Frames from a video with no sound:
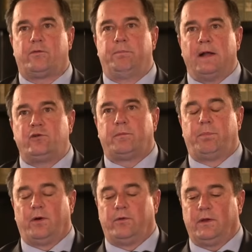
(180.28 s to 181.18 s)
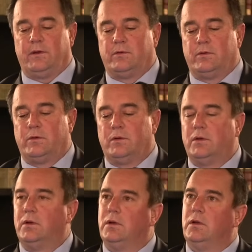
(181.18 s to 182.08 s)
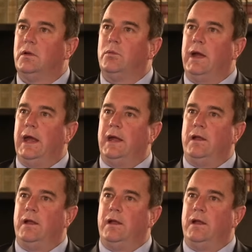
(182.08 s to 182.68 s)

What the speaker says: budget process where